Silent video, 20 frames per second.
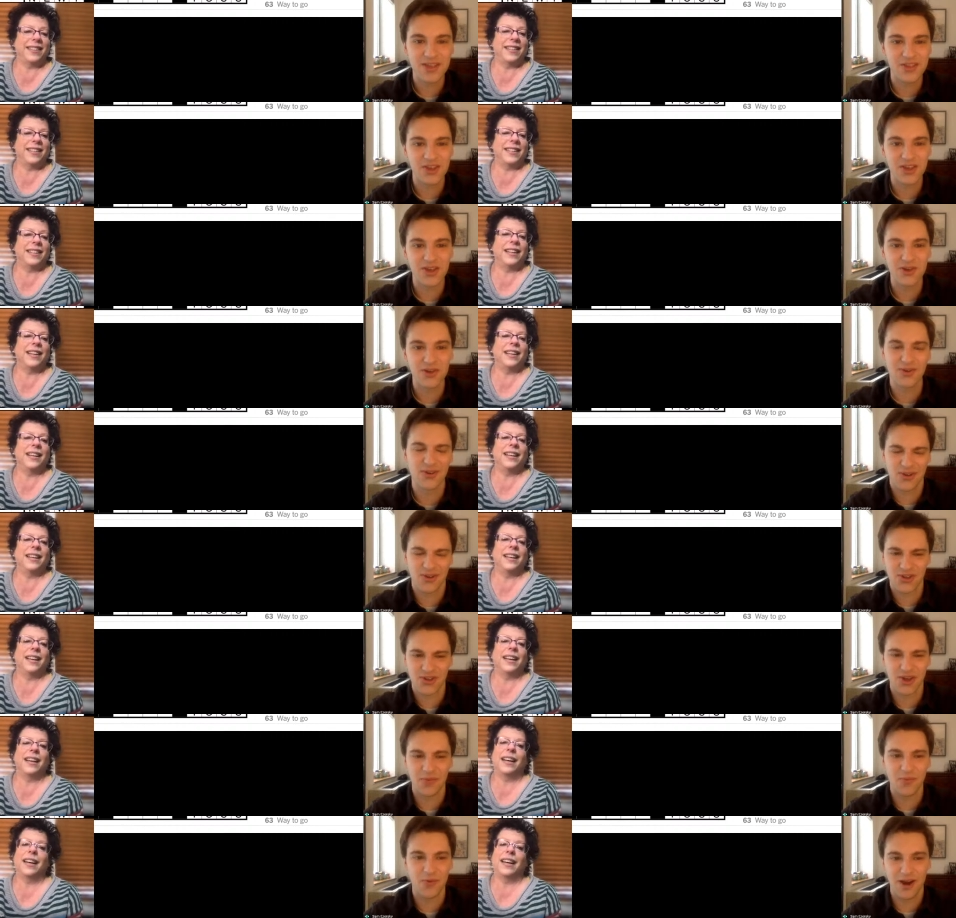Speaker 1: to you or
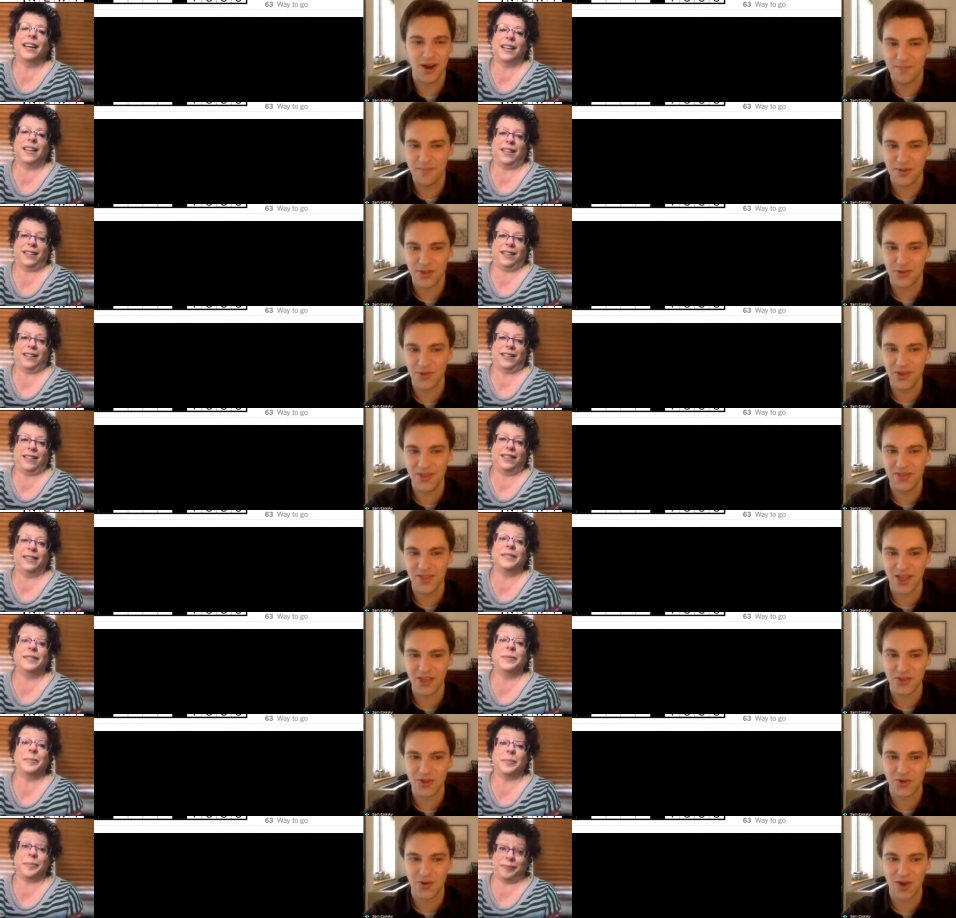somewhere in between.
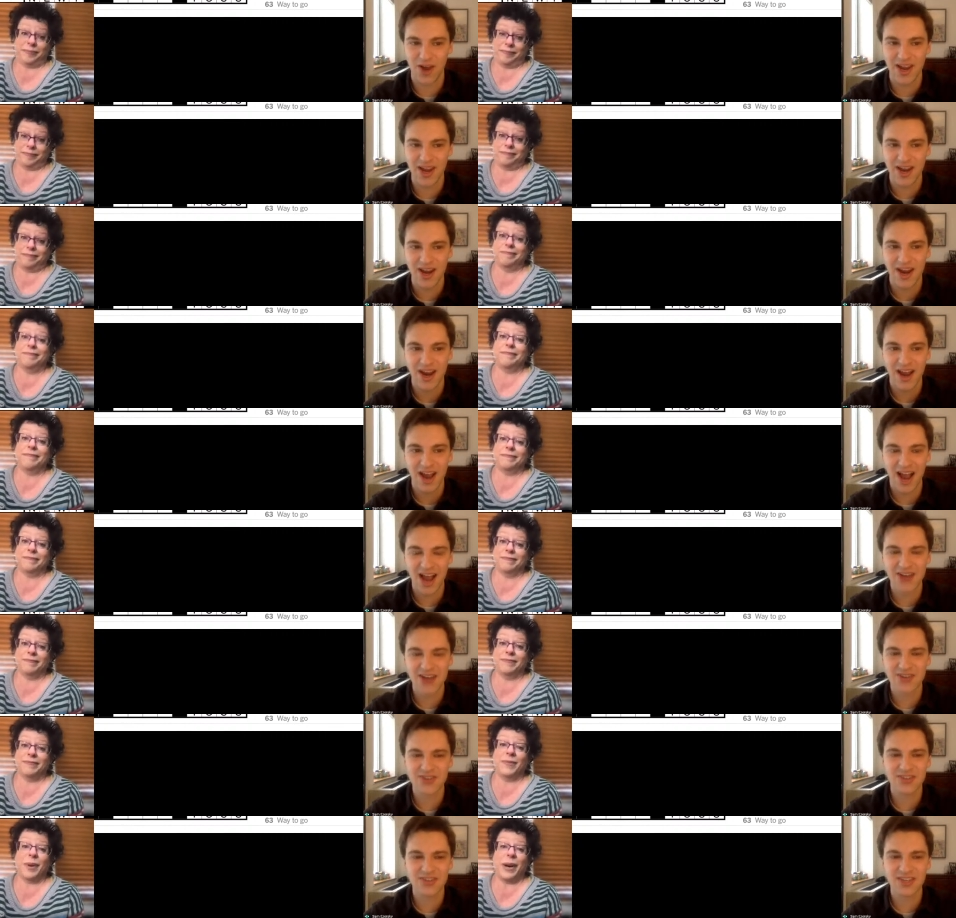That's great. I
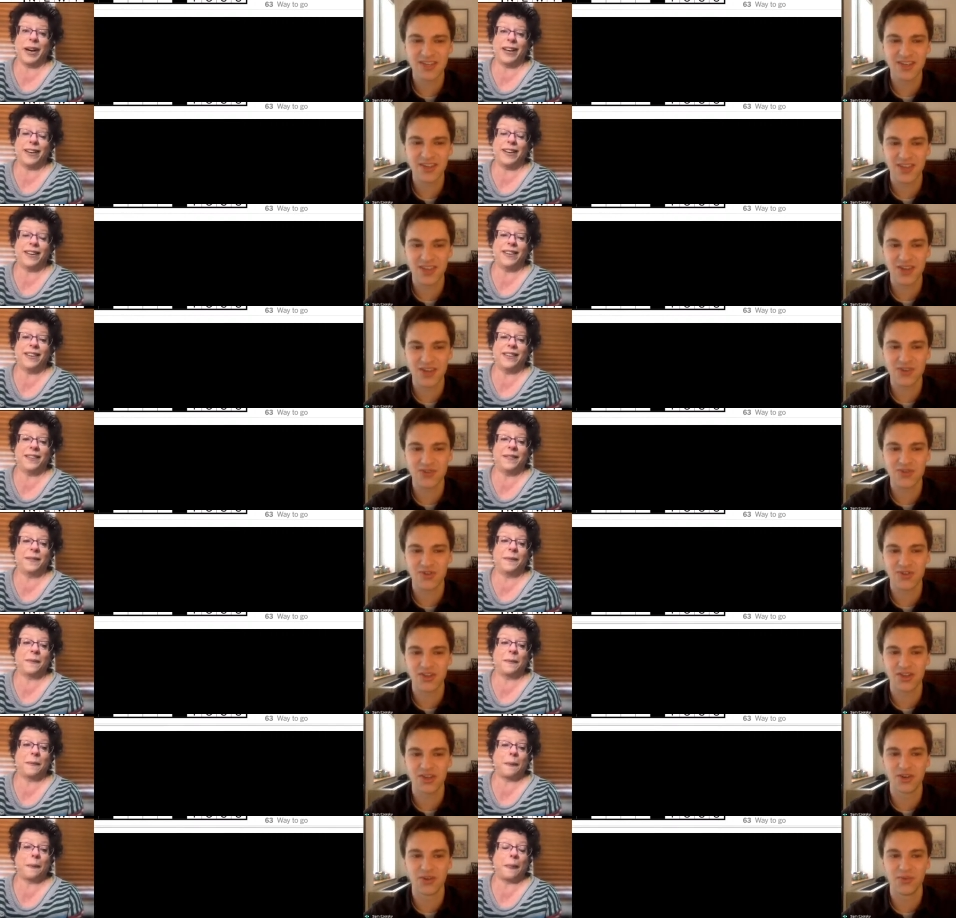just think it's
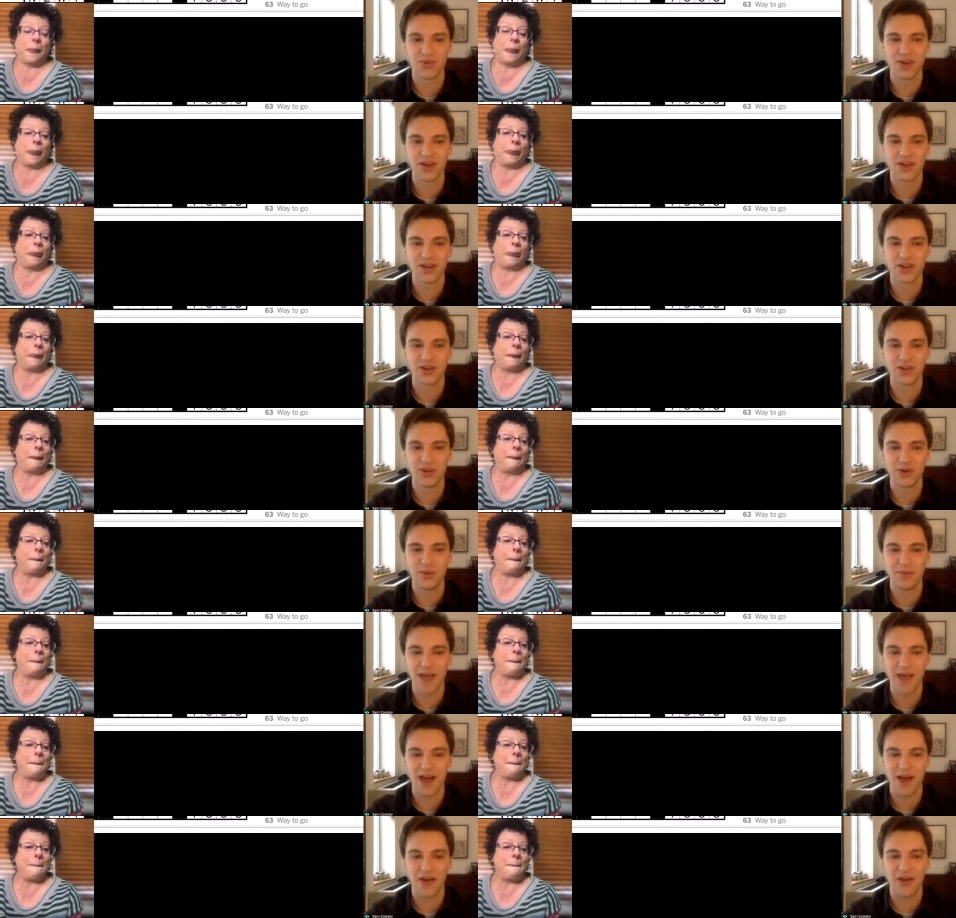interesting to read a clue
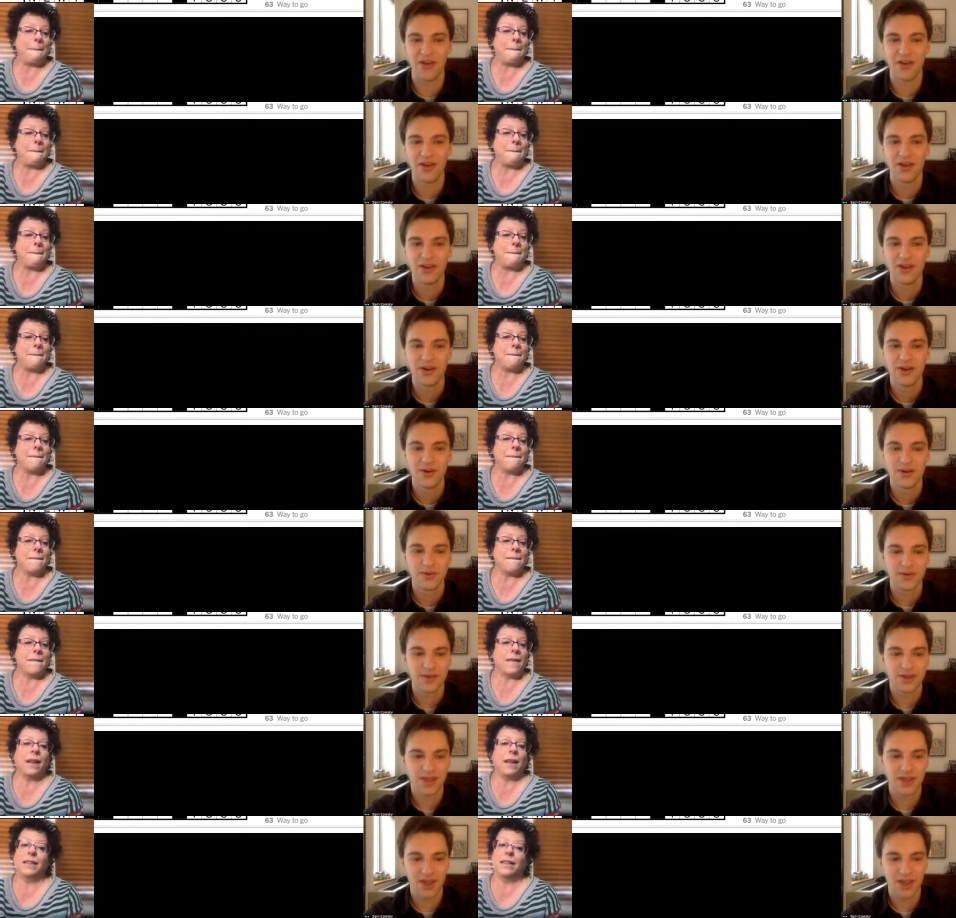about
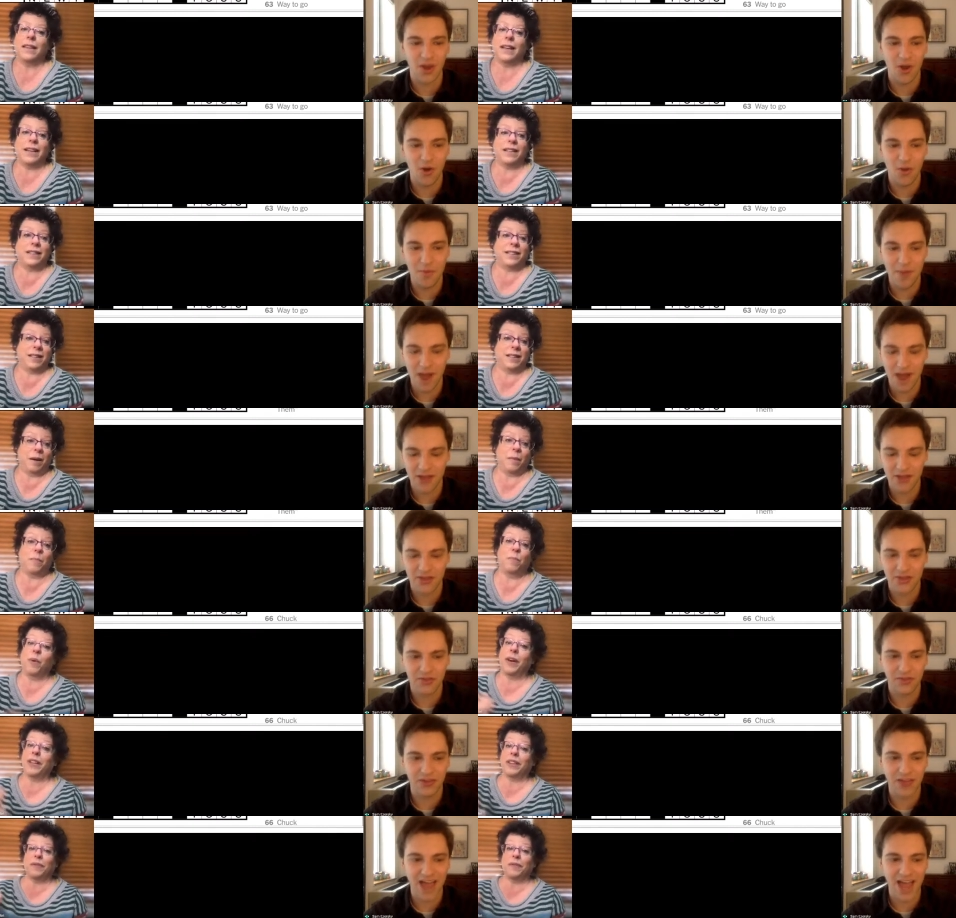Oman's
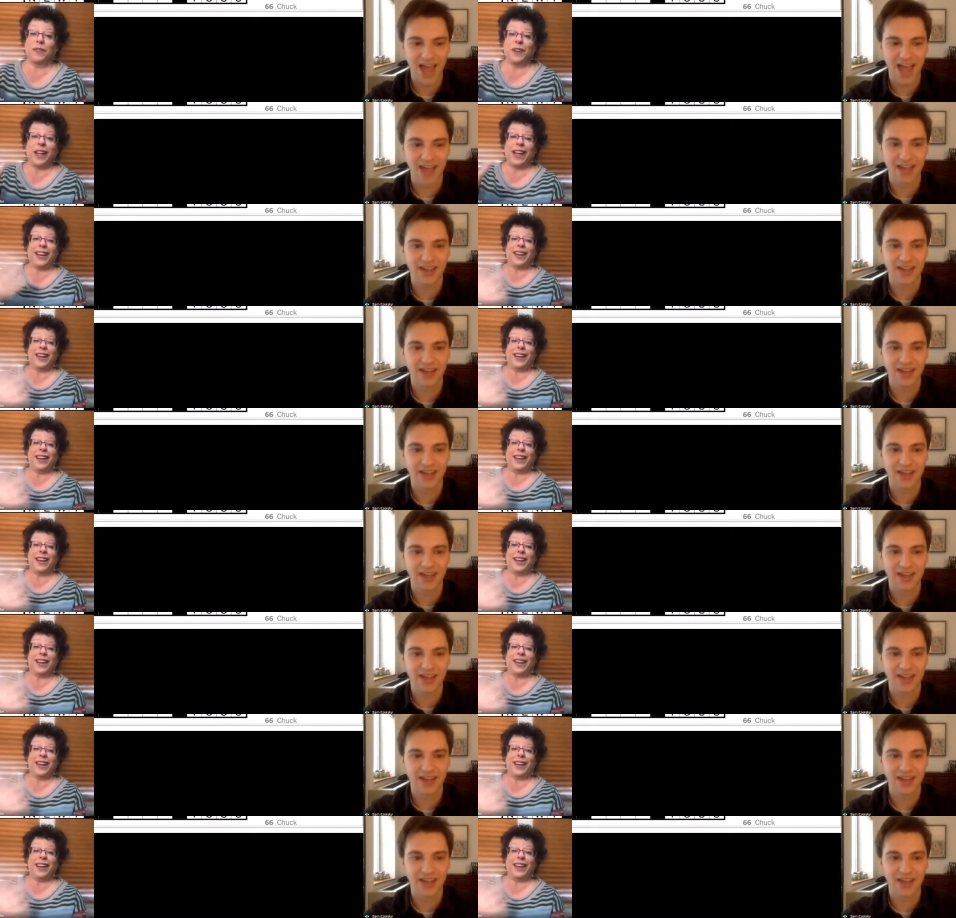it, flag